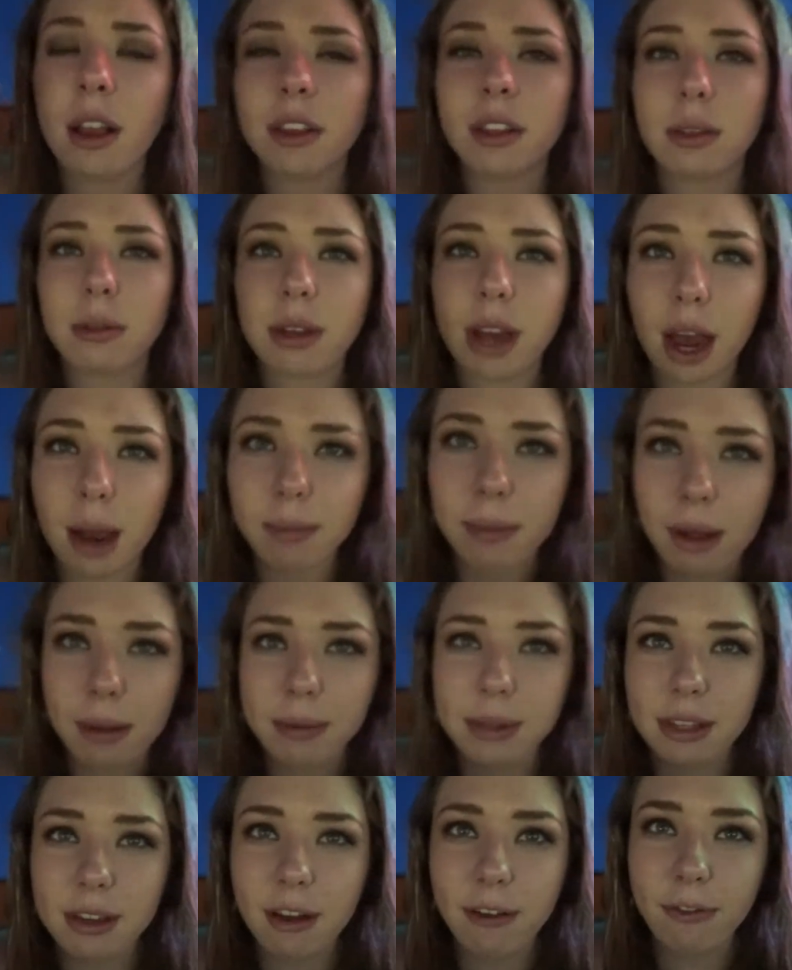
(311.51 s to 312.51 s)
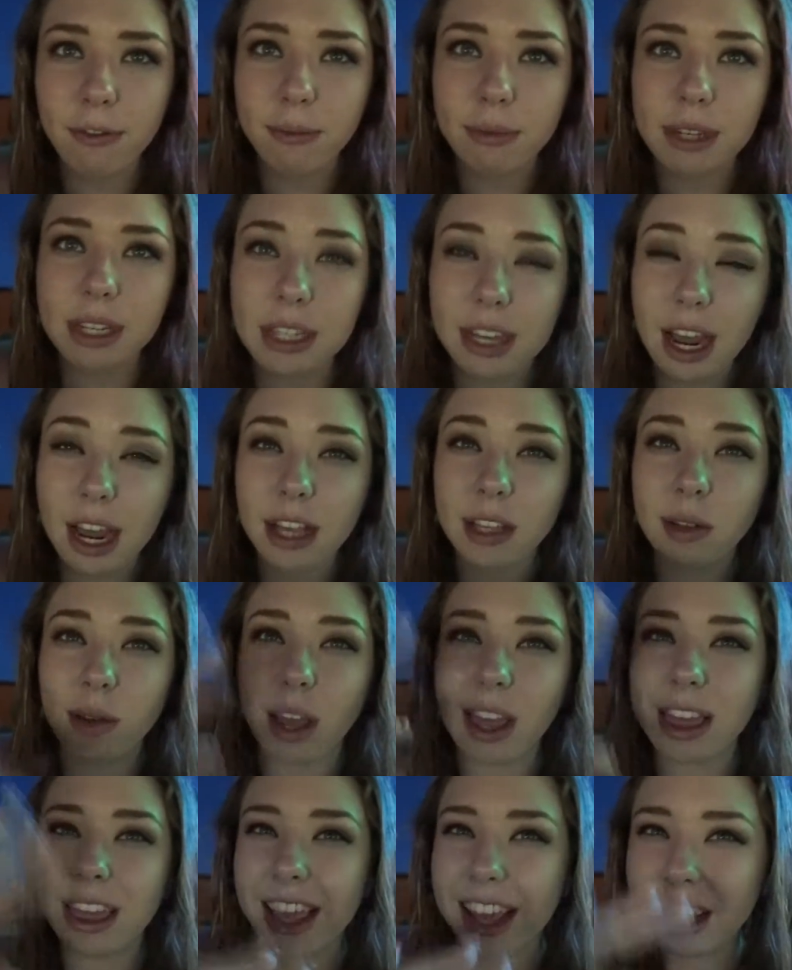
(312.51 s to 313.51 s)
some time-lapse stuff from today, so
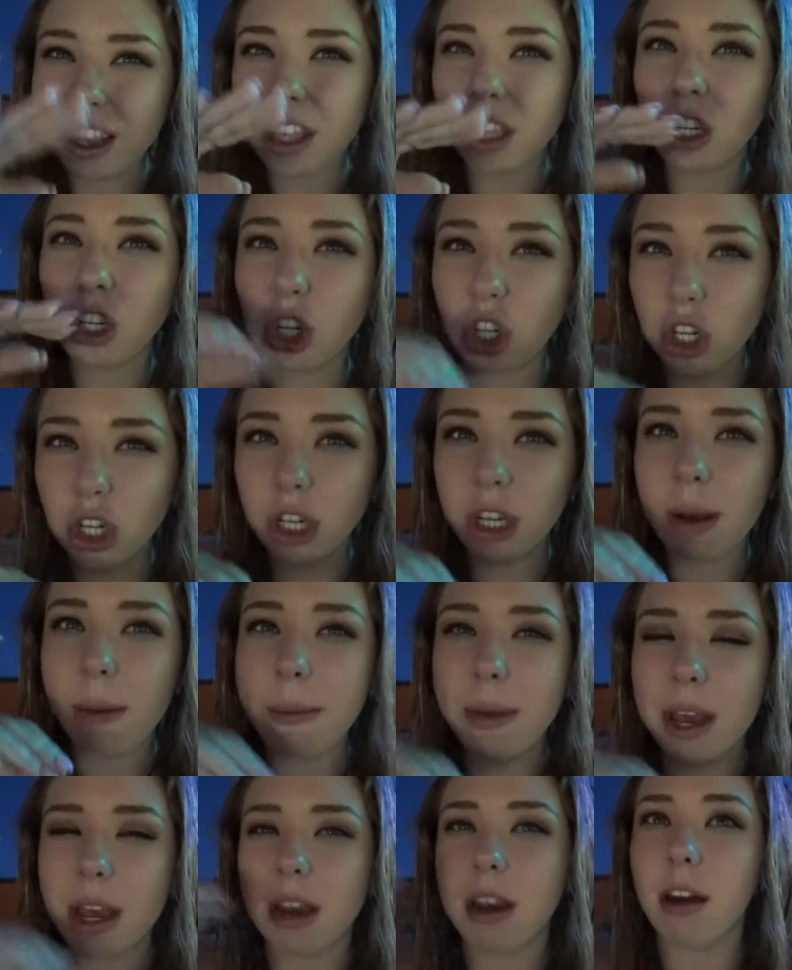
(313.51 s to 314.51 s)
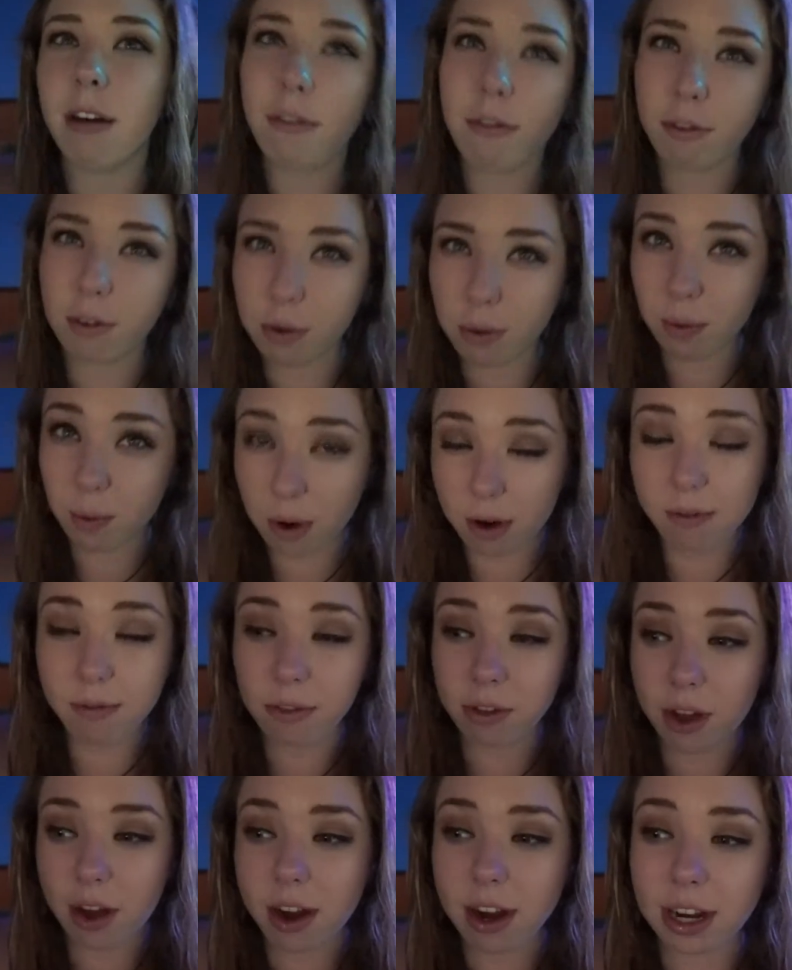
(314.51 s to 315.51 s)
I think that should be enough for one
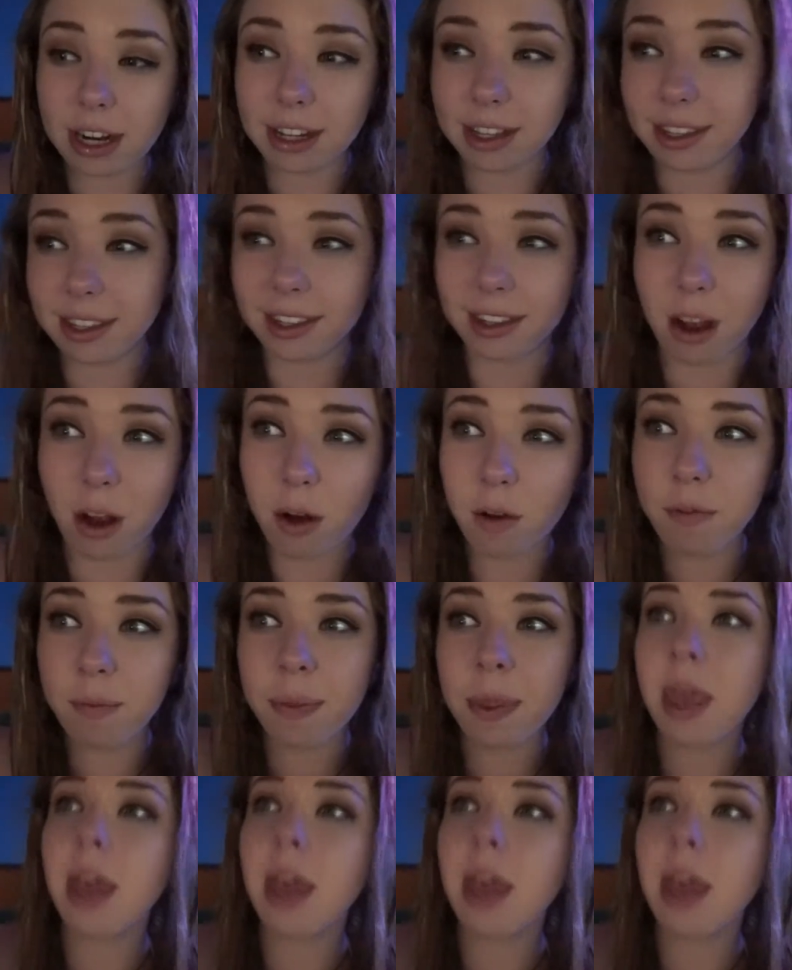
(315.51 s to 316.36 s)
vlog in itself.